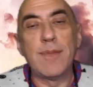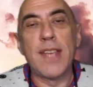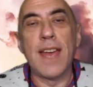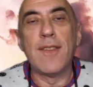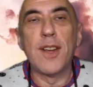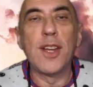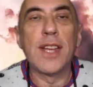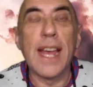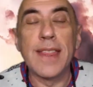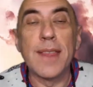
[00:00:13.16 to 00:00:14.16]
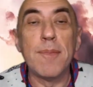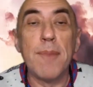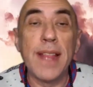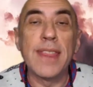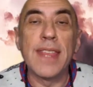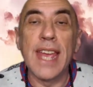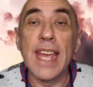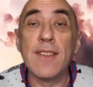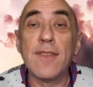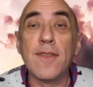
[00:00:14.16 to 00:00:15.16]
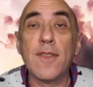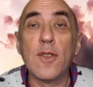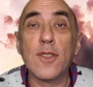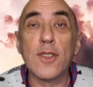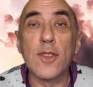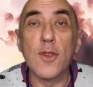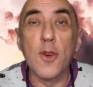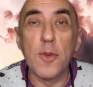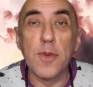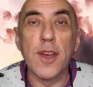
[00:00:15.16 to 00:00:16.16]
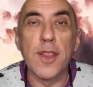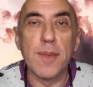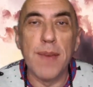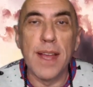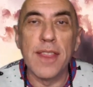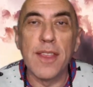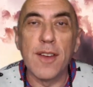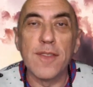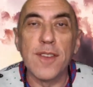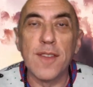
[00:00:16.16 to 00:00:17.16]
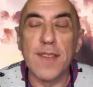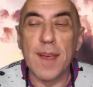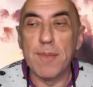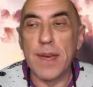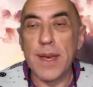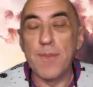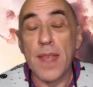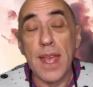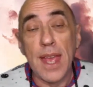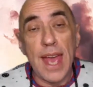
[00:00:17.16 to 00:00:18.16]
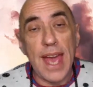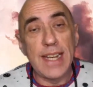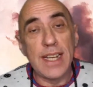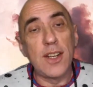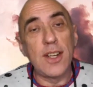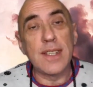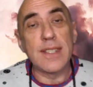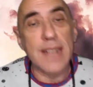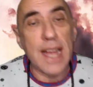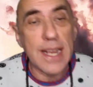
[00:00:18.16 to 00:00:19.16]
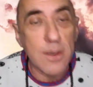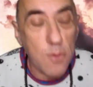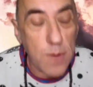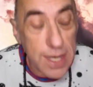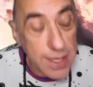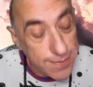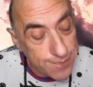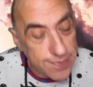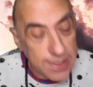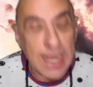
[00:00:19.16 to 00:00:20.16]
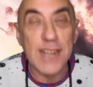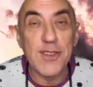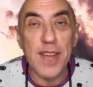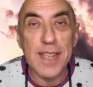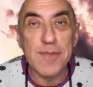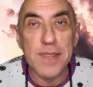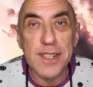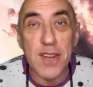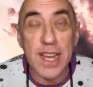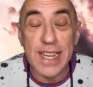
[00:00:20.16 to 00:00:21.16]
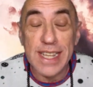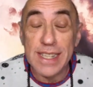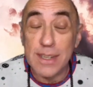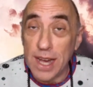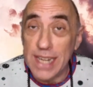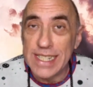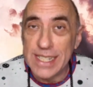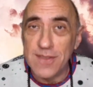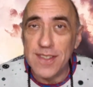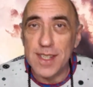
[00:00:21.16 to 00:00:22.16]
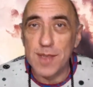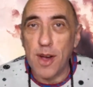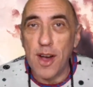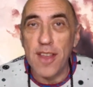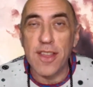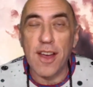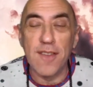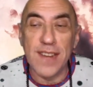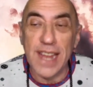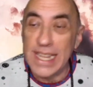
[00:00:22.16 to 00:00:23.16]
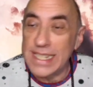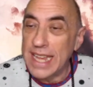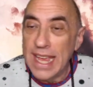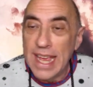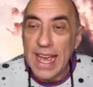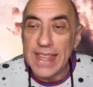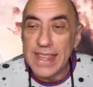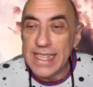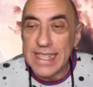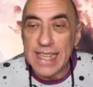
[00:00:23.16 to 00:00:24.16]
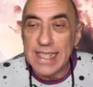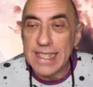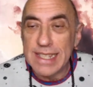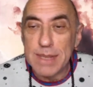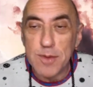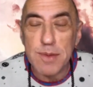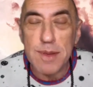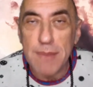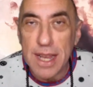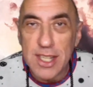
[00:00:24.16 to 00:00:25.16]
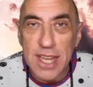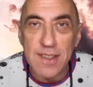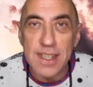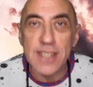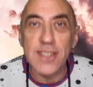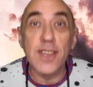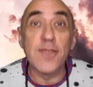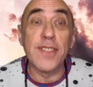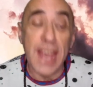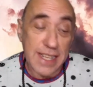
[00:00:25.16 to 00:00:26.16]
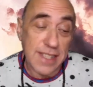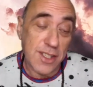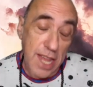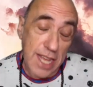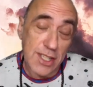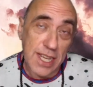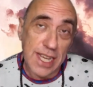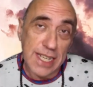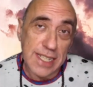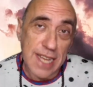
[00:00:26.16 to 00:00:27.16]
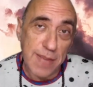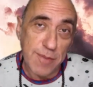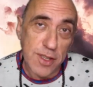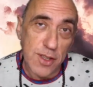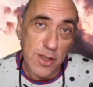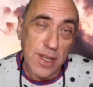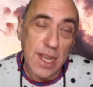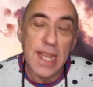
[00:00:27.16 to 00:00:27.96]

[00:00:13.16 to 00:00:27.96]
to have a look at the month ahead for Scorpio, the month of November. And it looks like, well, the country has been treading quite a difficult path of late, and there doesn't seem to be much evidence of that changing anytime soon.